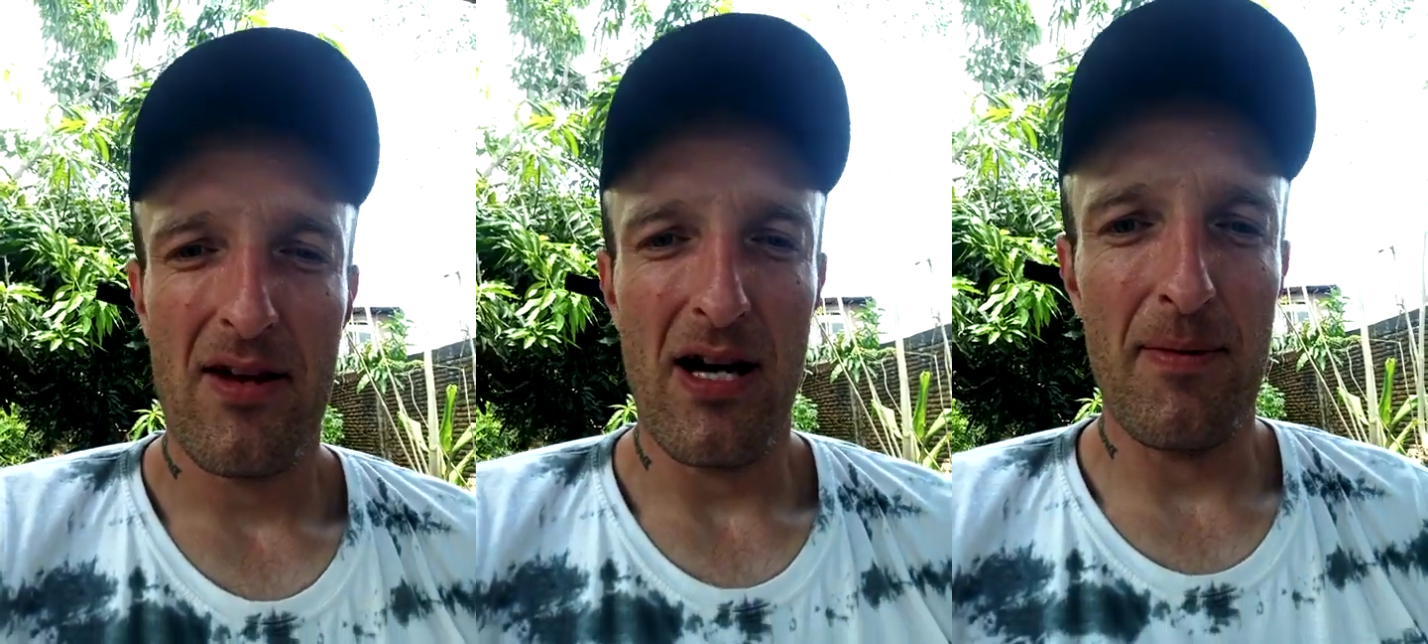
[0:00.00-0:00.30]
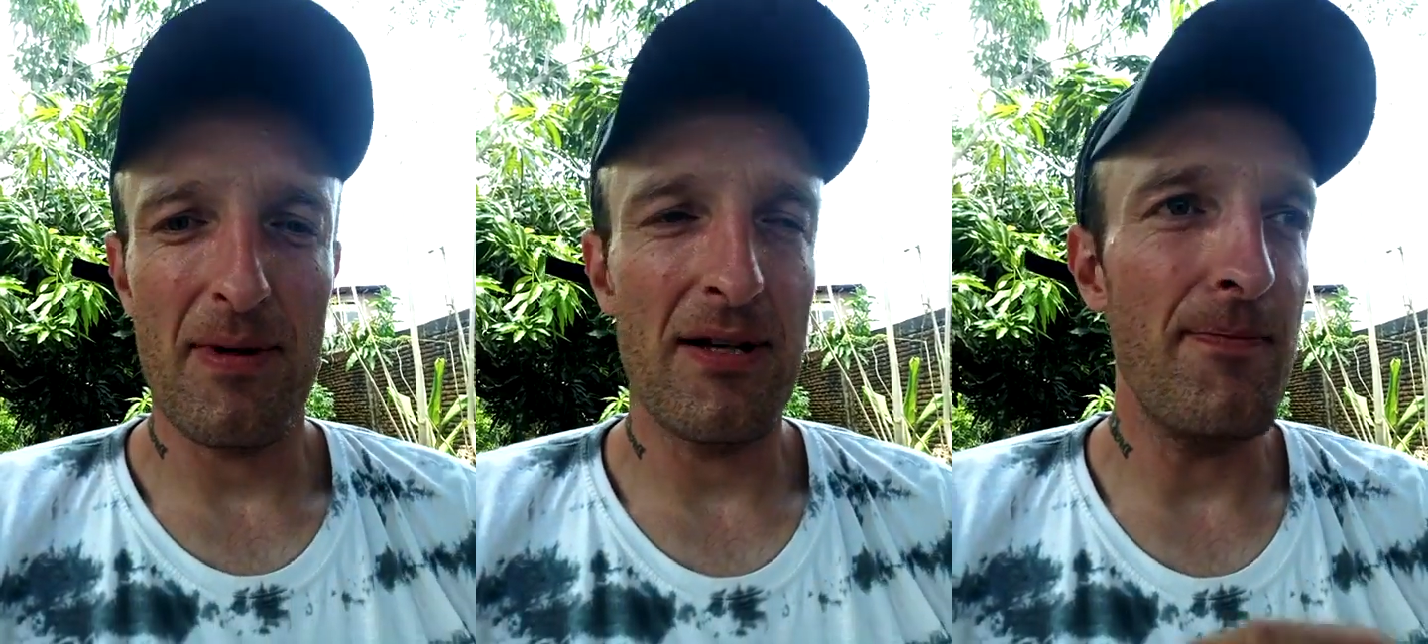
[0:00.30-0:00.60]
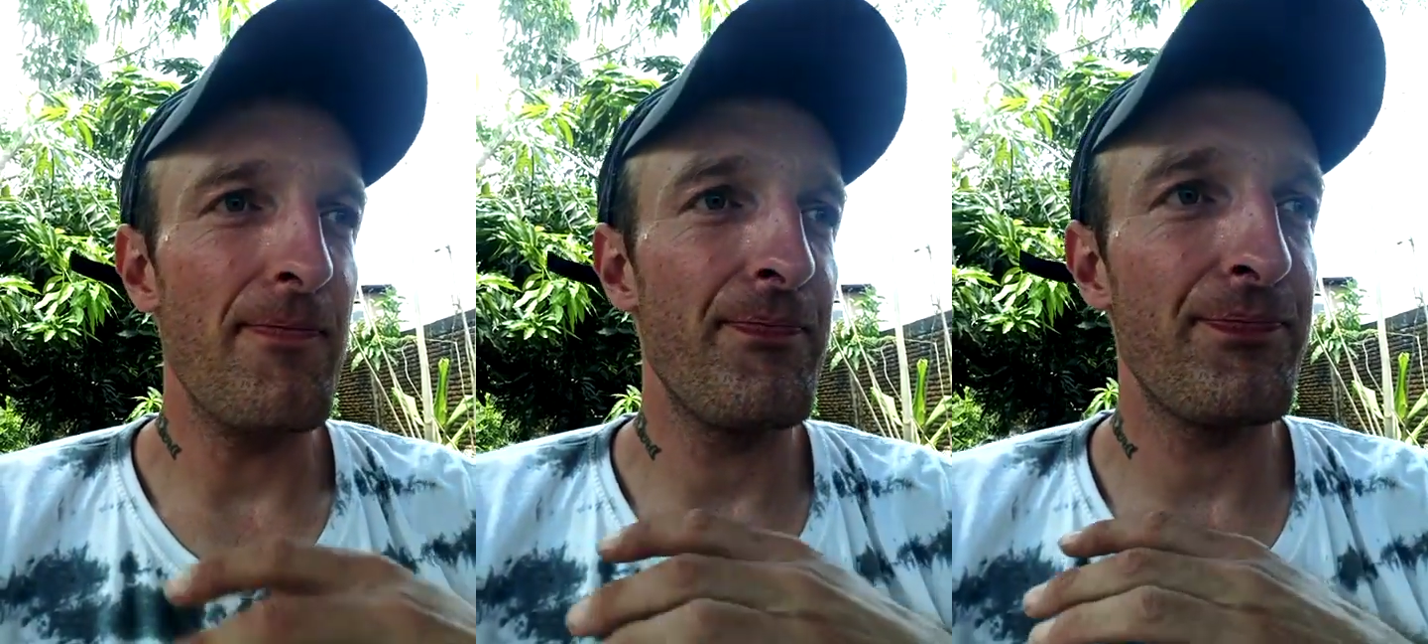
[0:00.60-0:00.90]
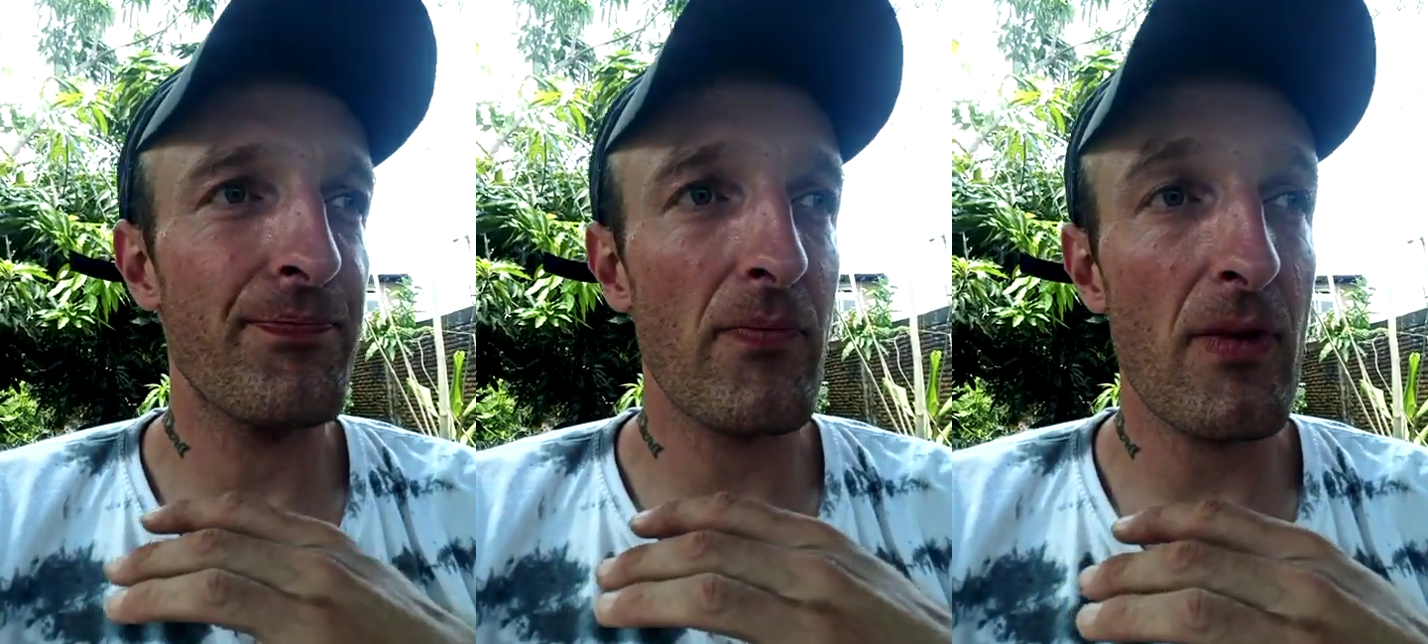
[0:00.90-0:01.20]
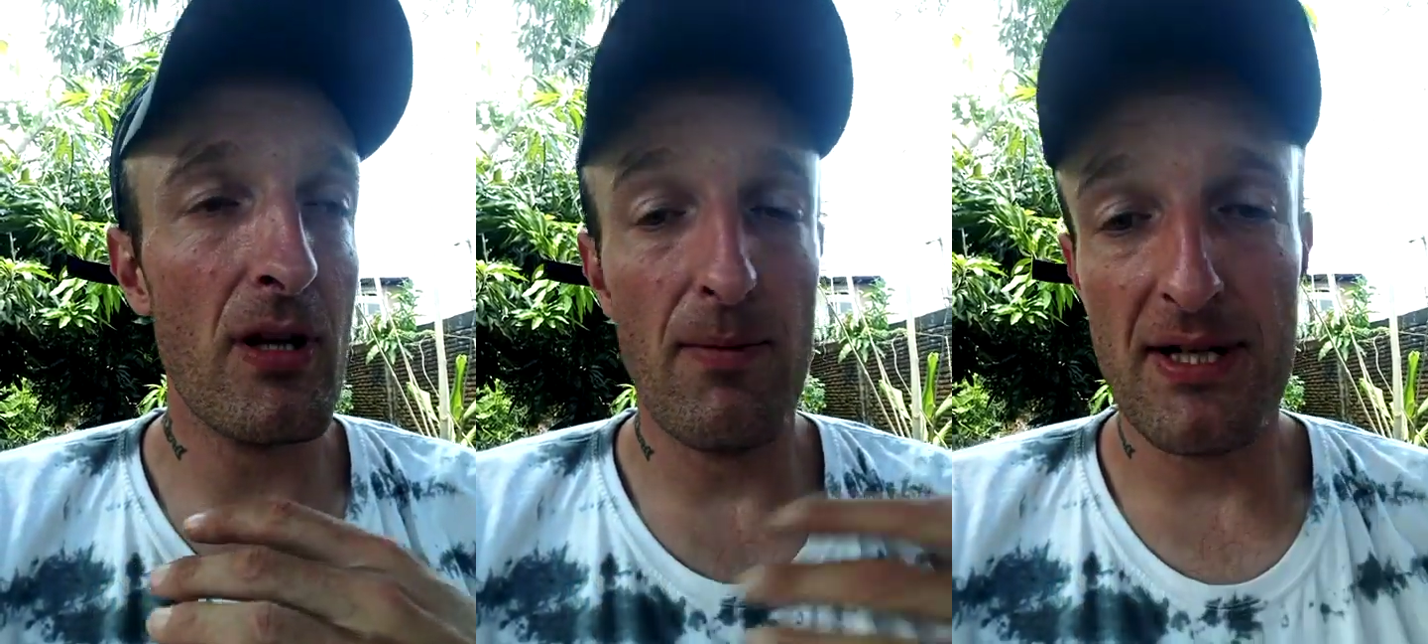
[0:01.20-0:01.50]
I mean,
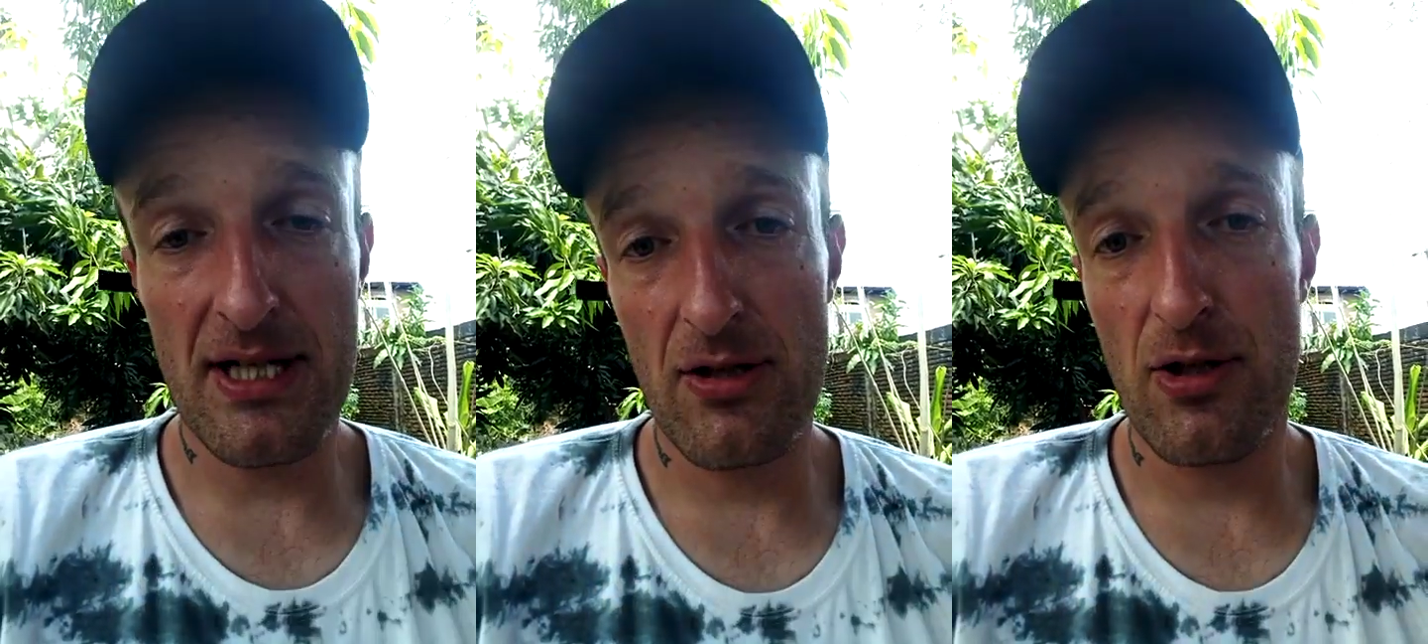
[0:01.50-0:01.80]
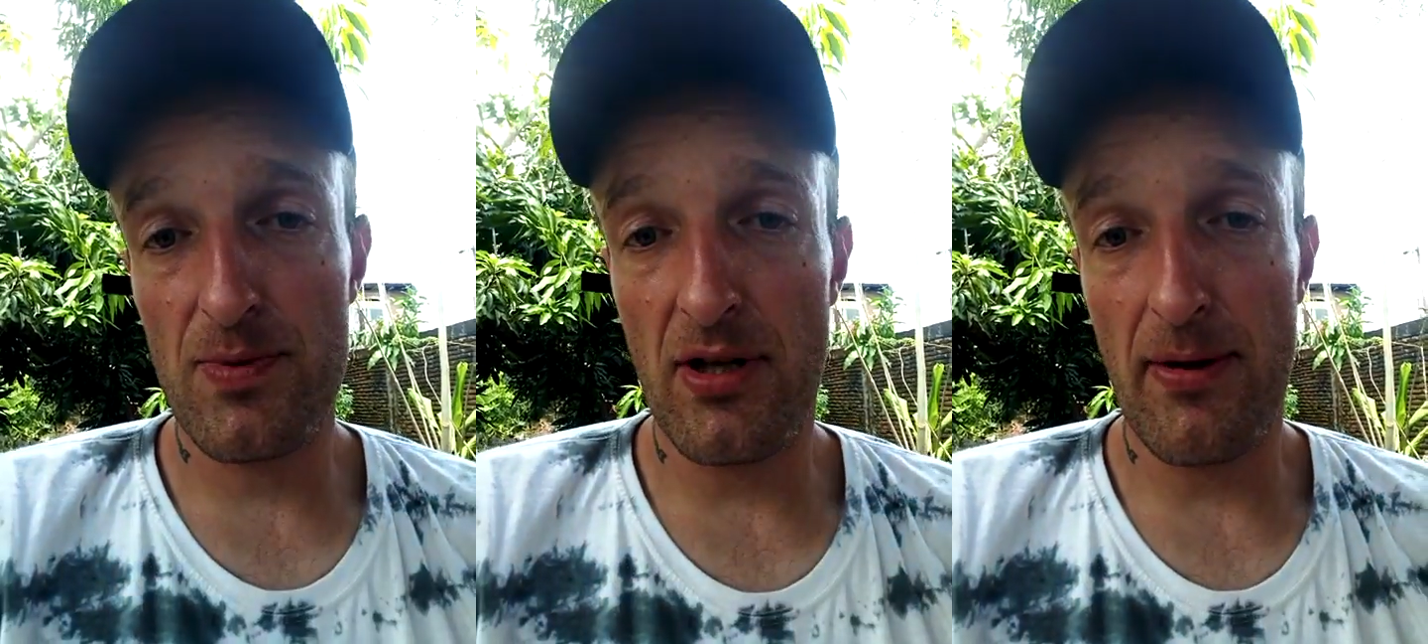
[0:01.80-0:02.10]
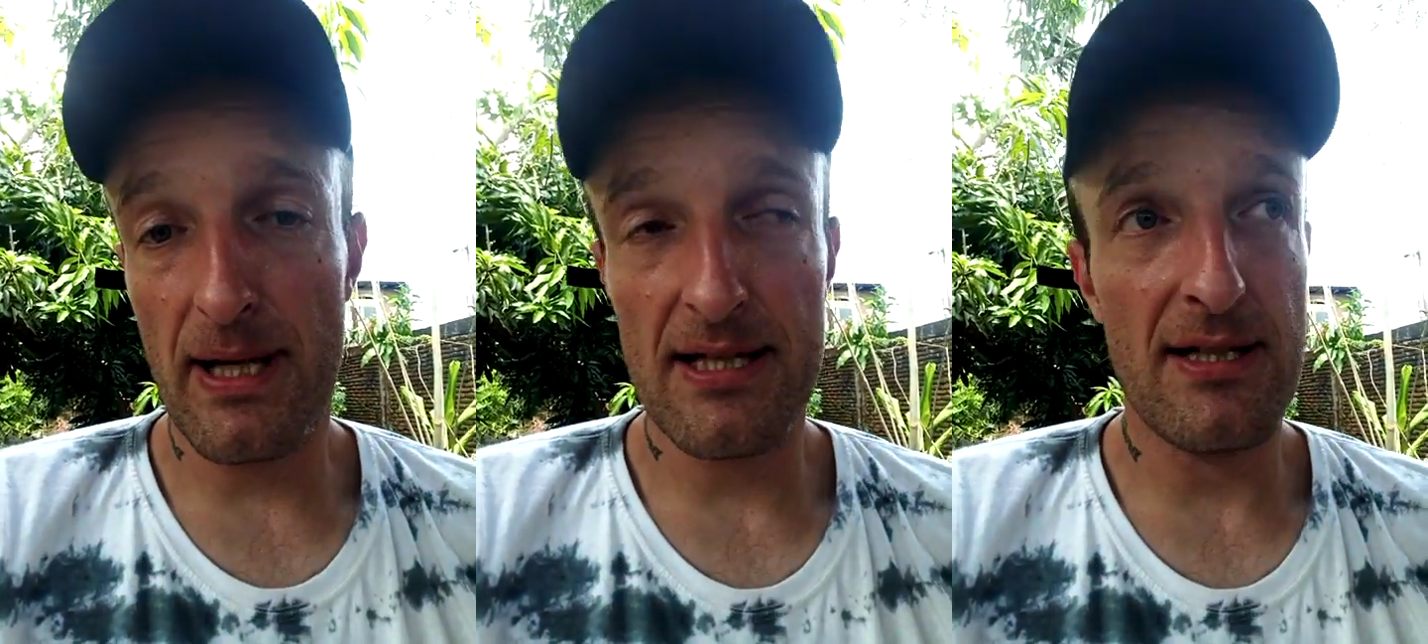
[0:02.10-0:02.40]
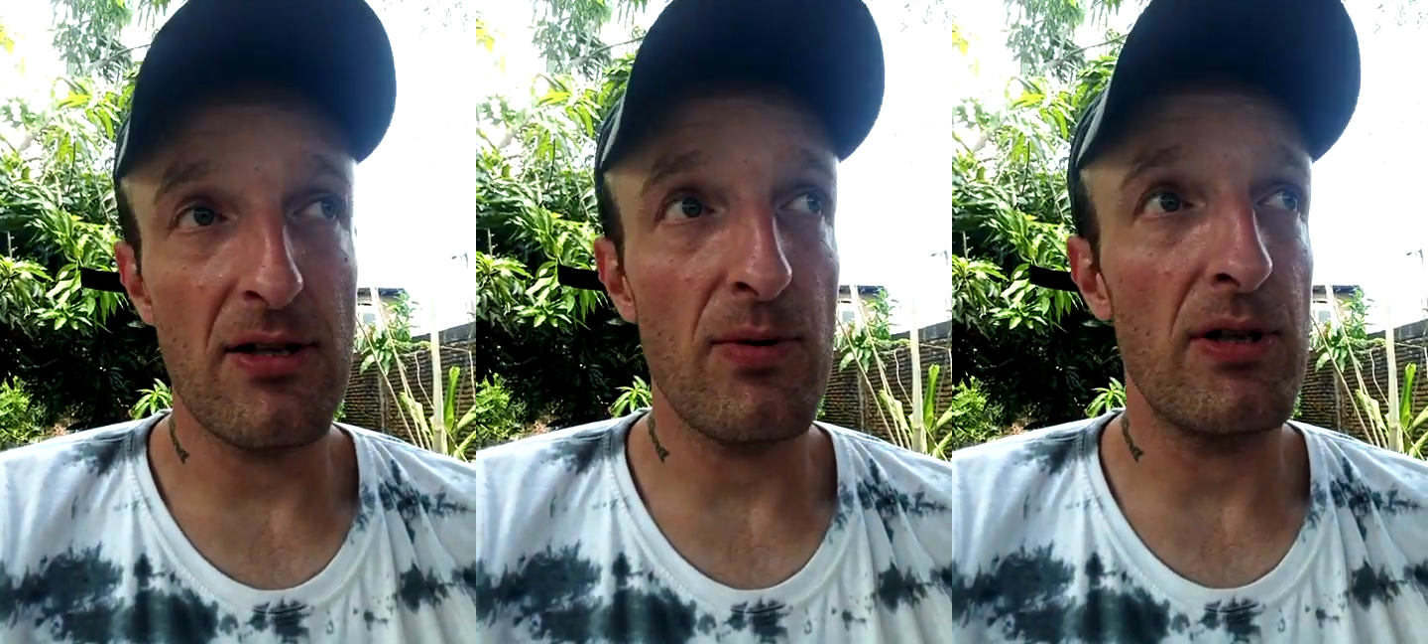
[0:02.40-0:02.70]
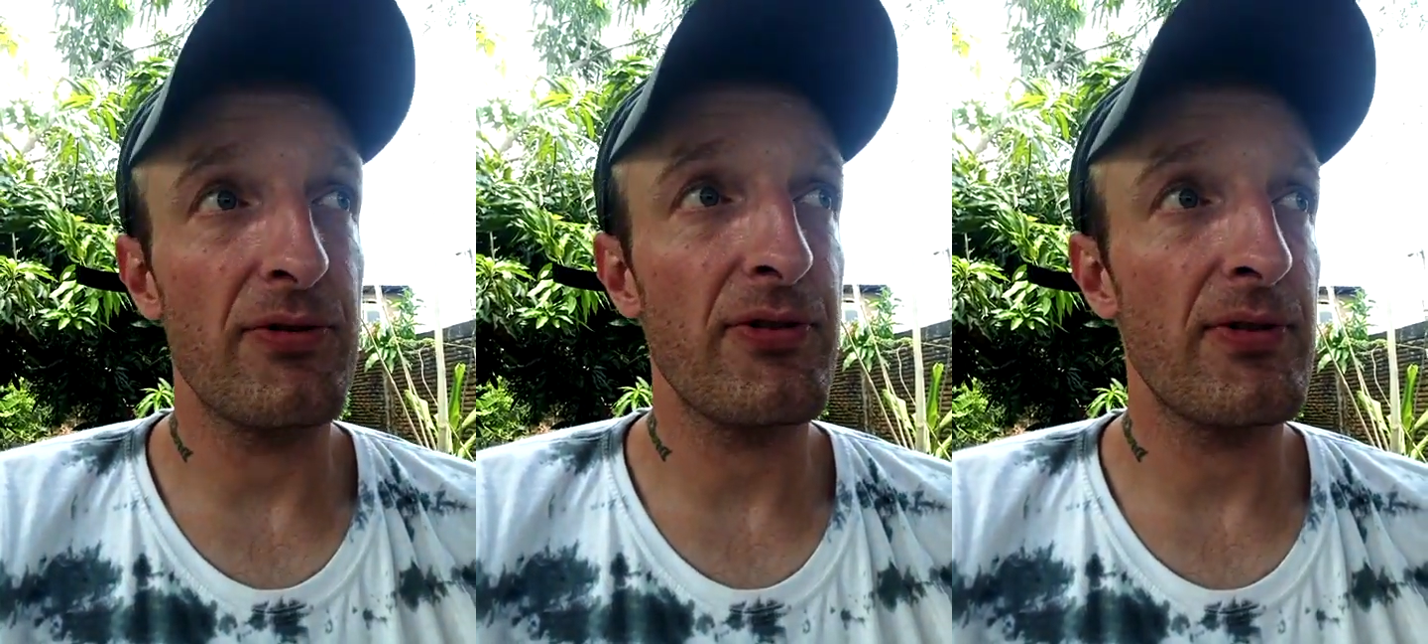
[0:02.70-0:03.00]
my chicken coop's not the best in the
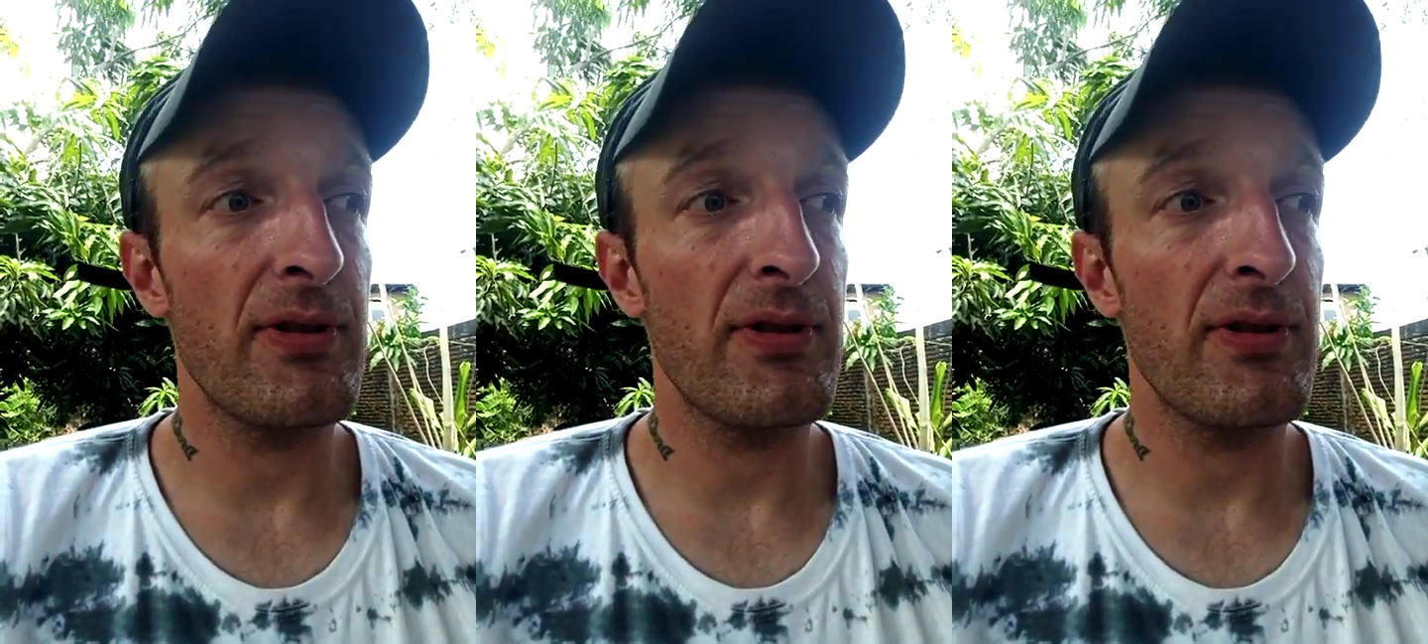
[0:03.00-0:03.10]
world.